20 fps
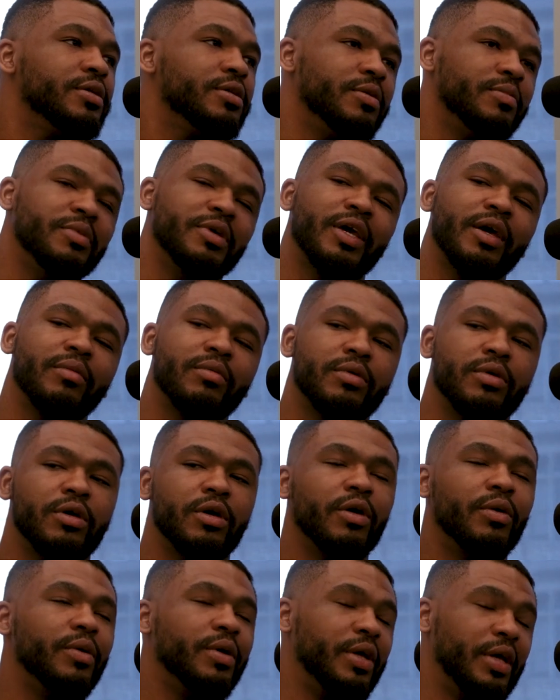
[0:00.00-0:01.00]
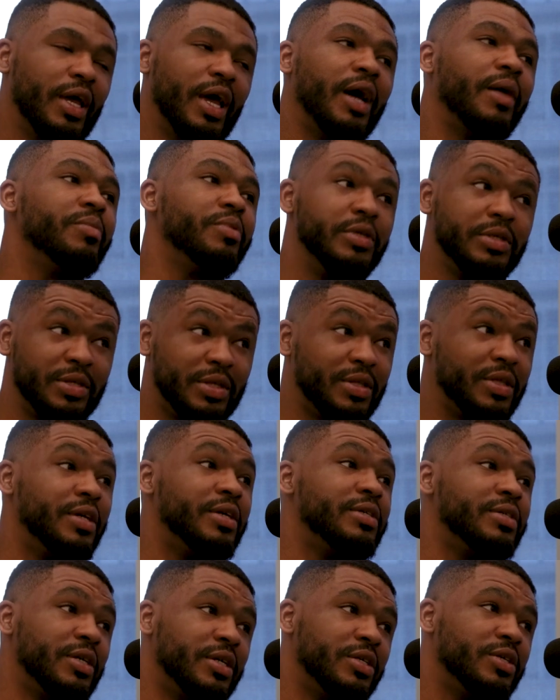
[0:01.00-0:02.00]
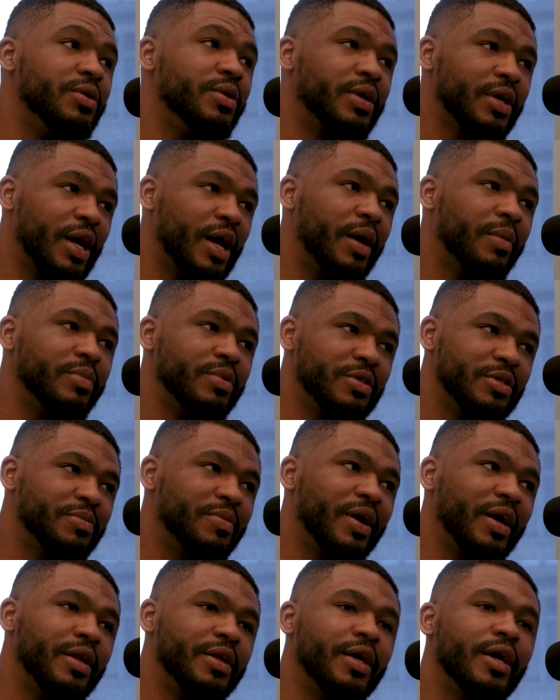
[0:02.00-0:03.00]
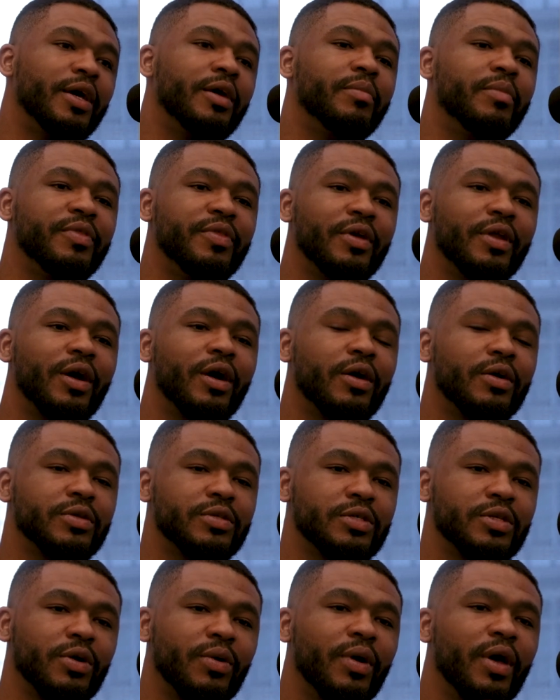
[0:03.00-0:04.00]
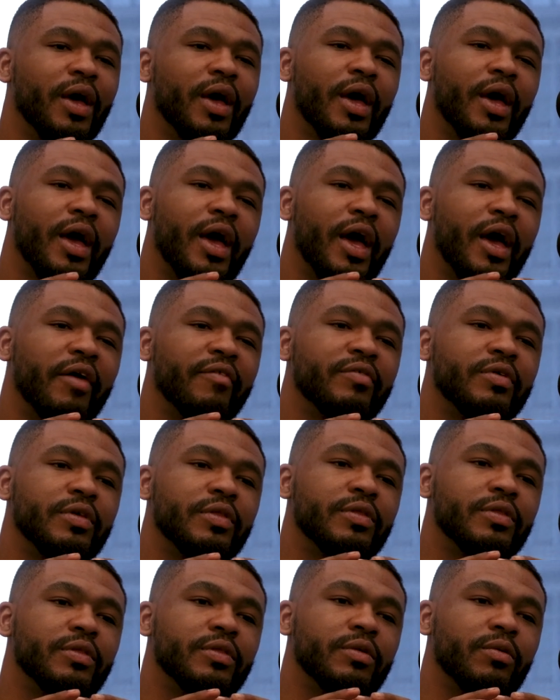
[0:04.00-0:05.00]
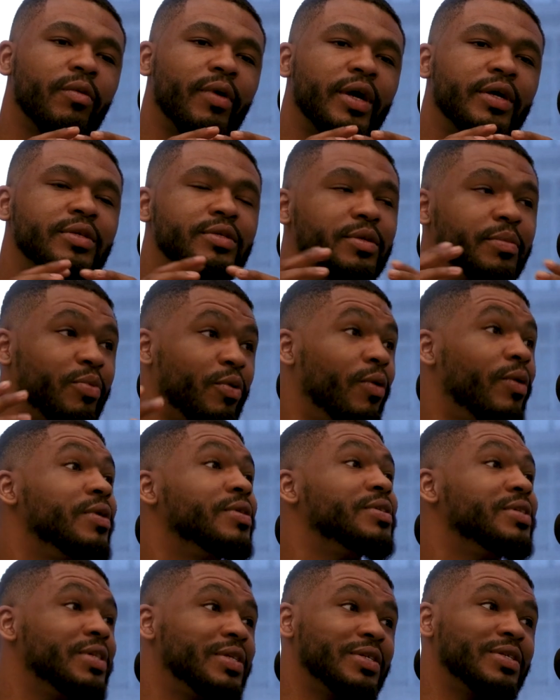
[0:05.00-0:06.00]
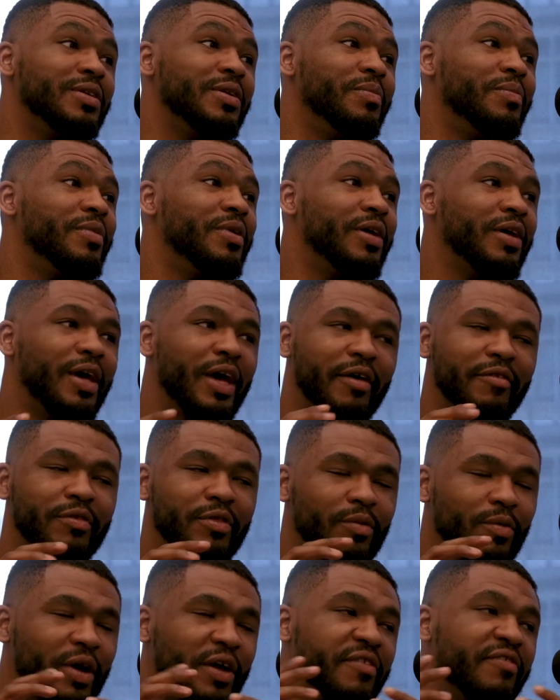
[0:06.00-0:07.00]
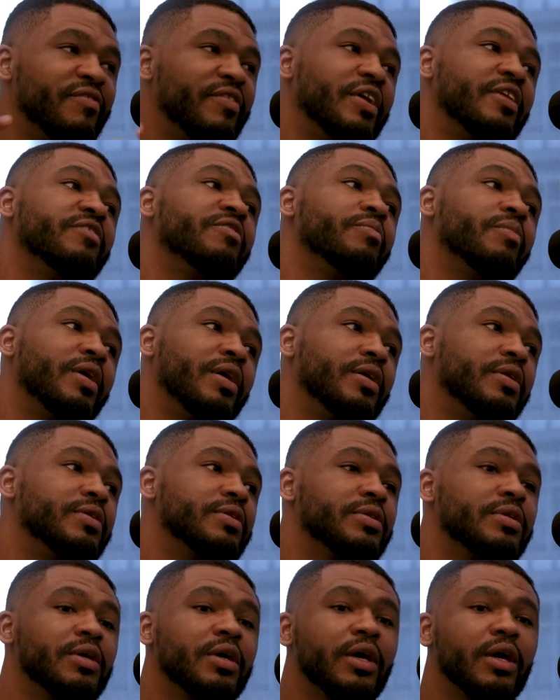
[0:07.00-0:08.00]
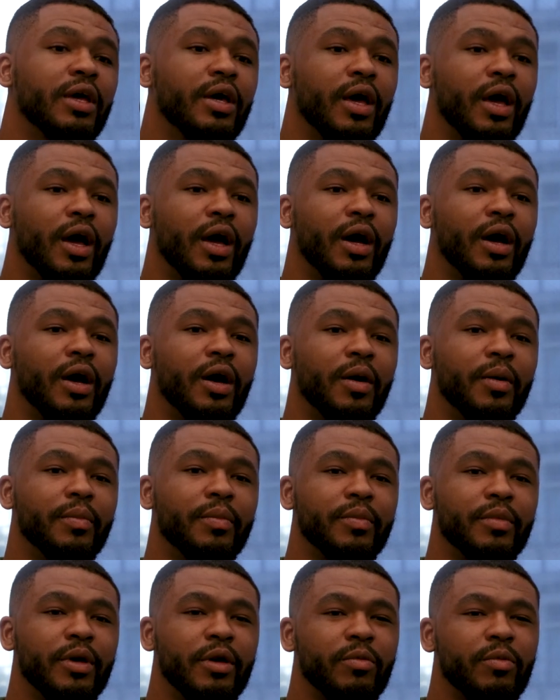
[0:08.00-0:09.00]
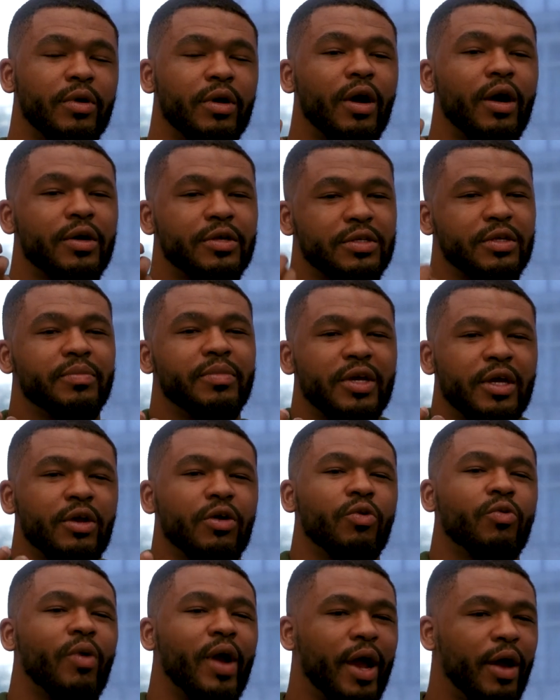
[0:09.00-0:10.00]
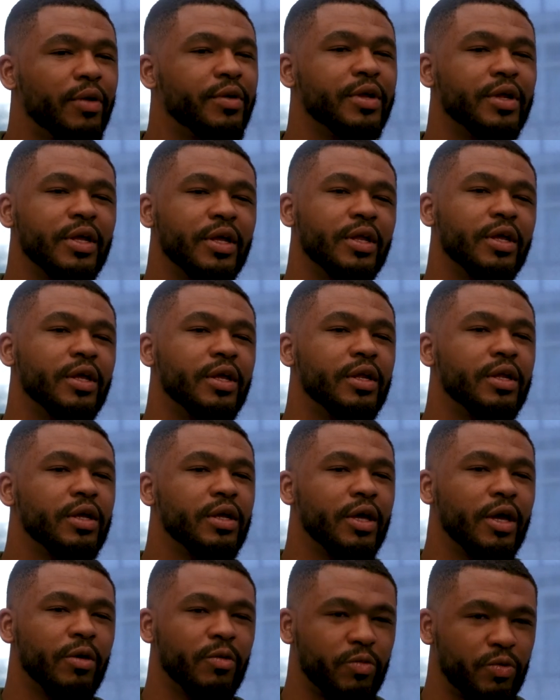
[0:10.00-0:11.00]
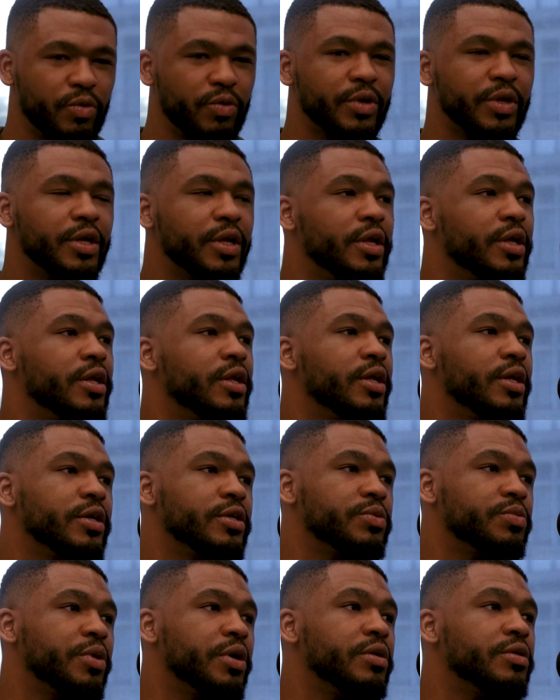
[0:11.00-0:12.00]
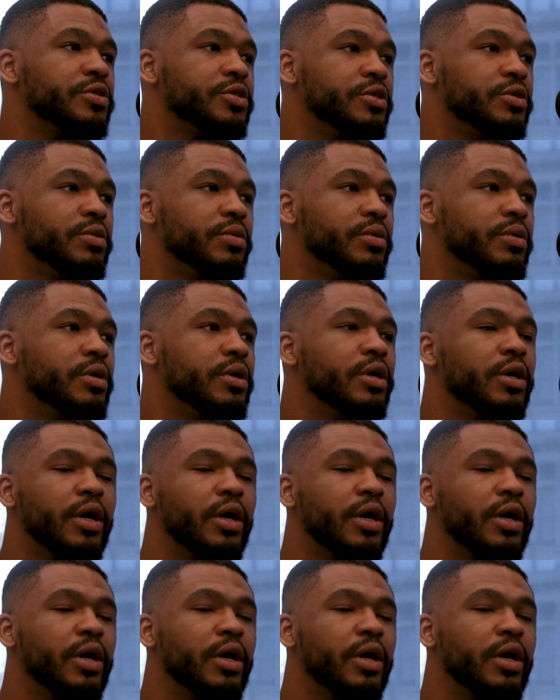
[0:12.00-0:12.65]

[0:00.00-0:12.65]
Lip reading: to be able to go and accomplish the things that you accomplish by day, but then also having the right support system, having the right faith base, in regards to being grounded in it and rooted in it as well too.